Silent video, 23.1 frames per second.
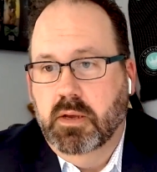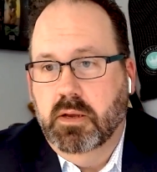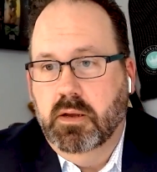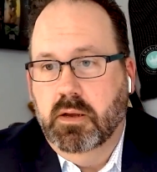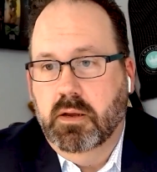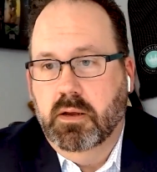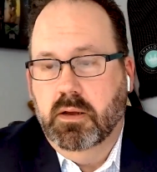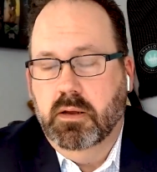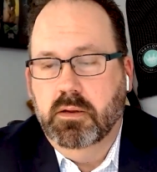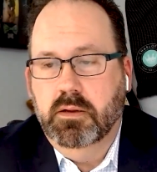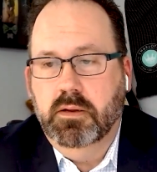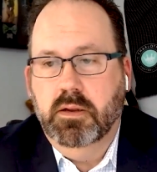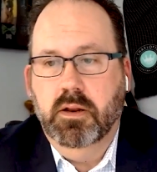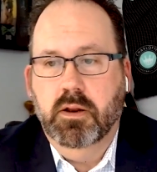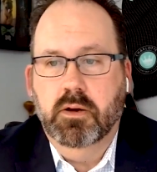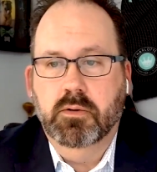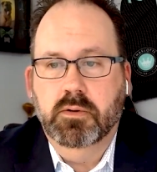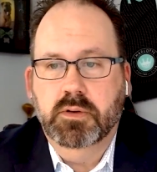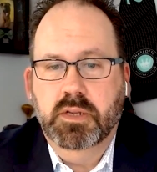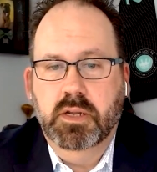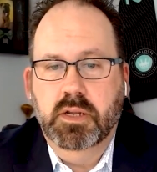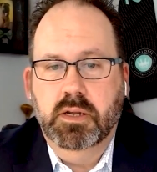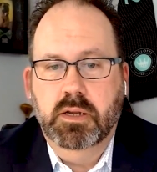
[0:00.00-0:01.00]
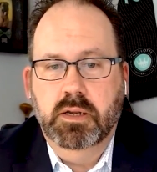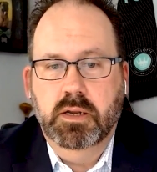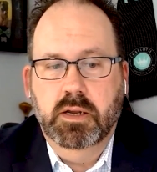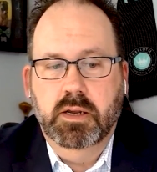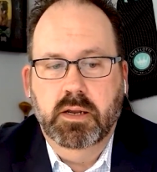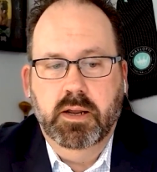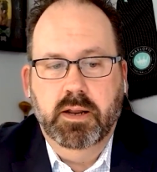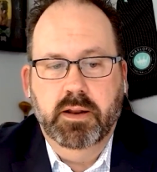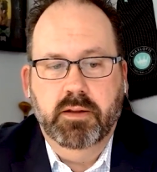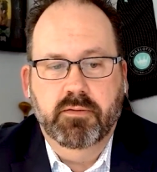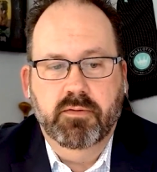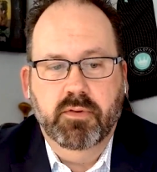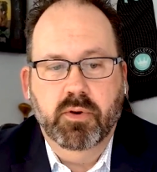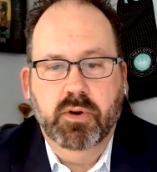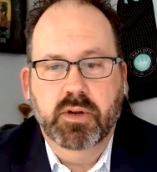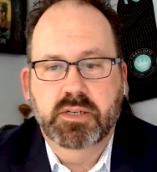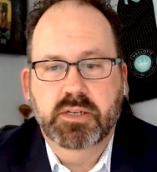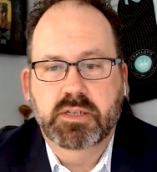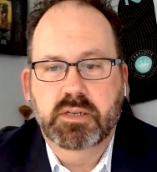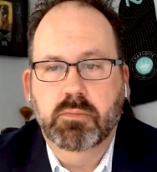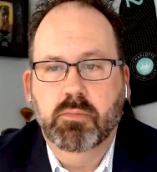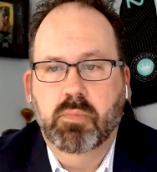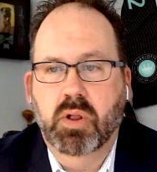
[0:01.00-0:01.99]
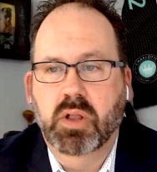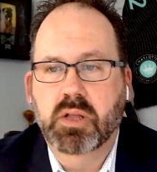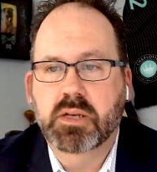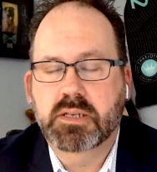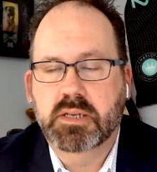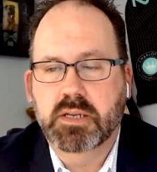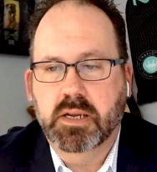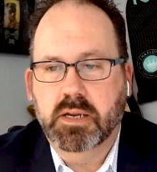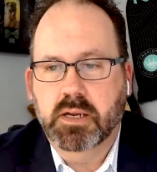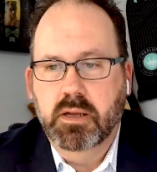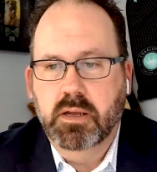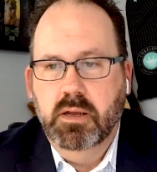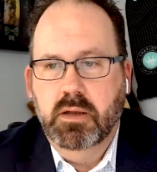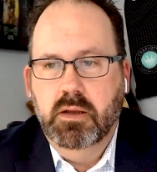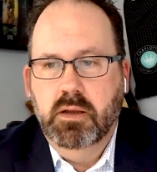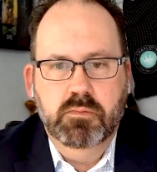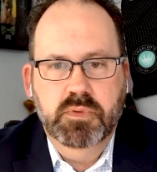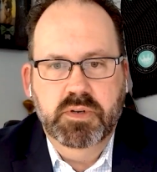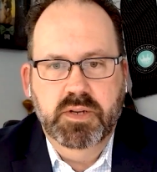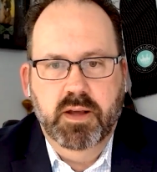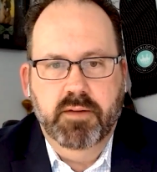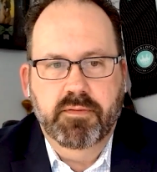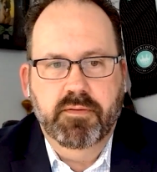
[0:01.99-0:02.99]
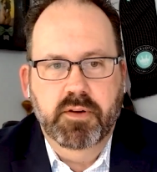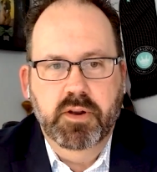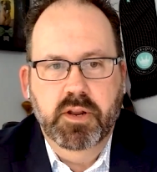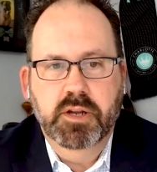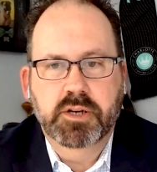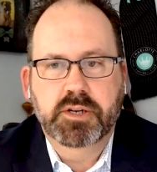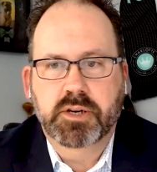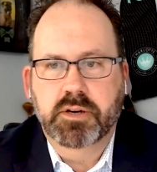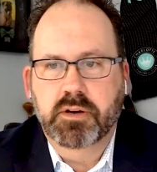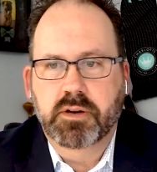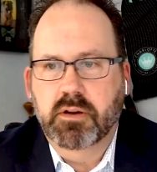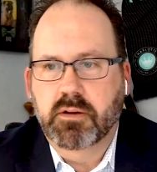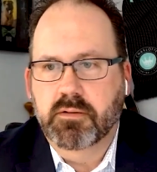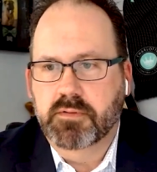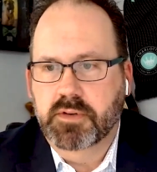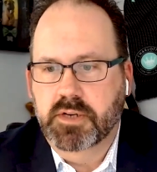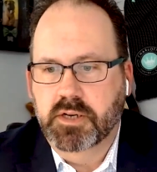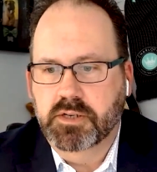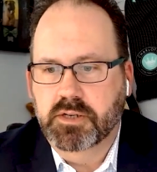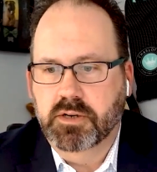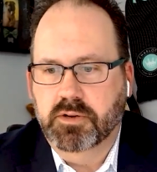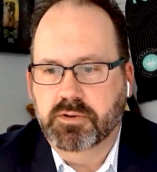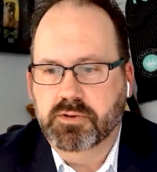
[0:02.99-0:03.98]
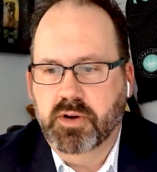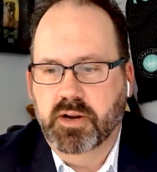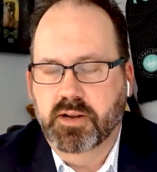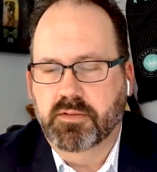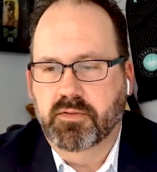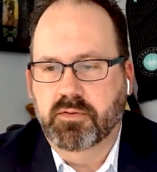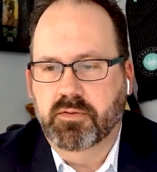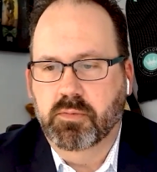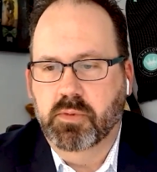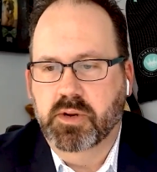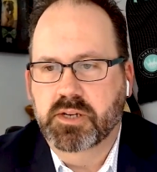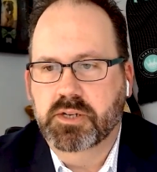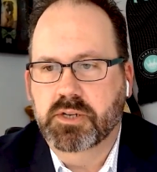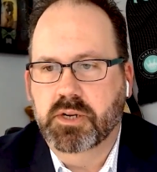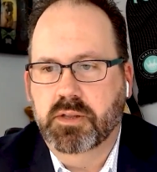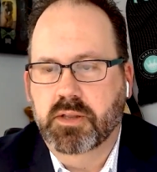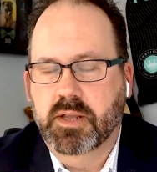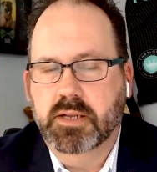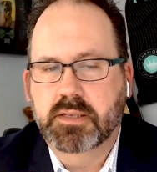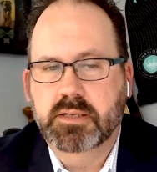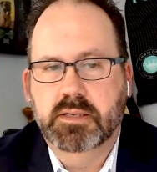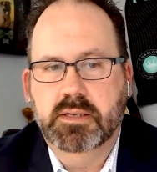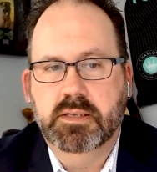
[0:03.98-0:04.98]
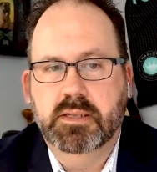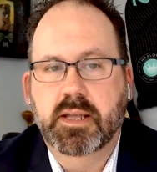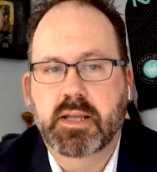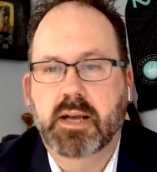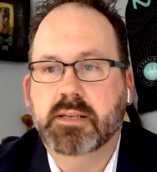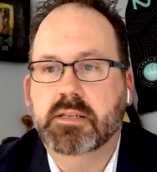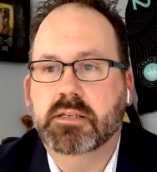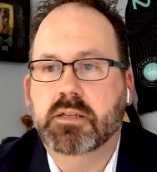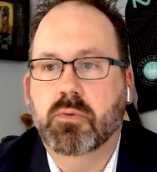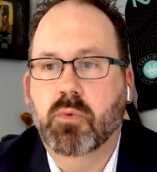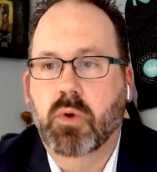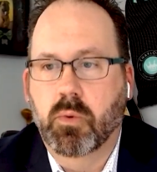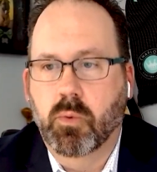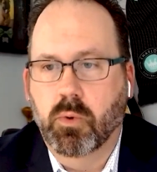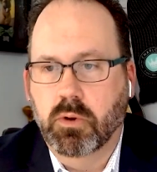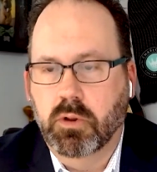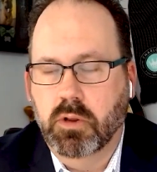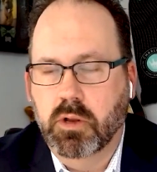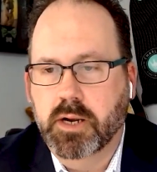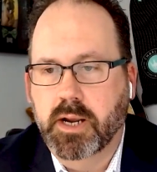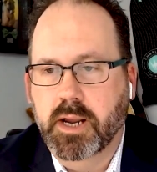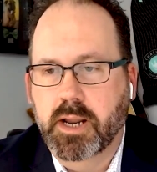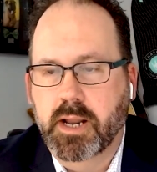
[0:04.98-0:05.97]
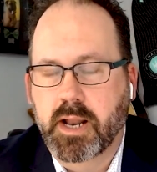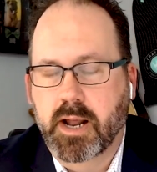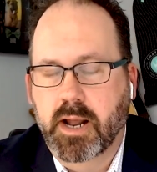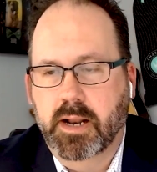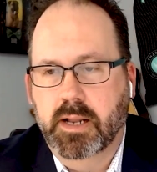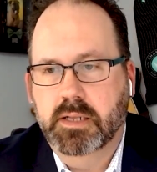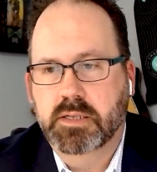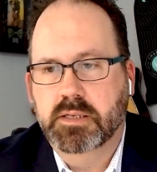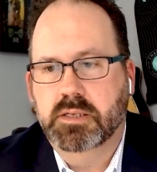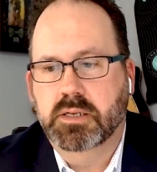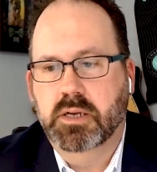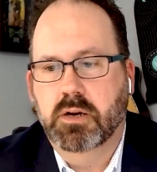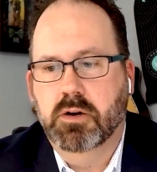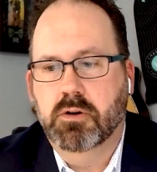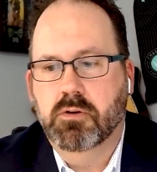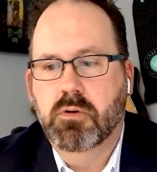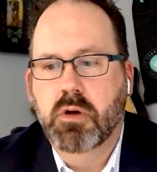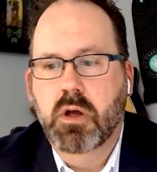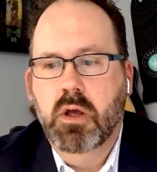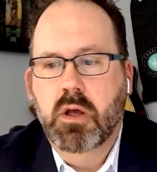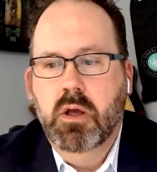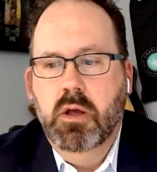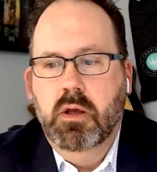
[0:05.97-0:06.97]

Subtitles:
At a very simplistic definition of digital transformation, that's the way we're looking at it. So,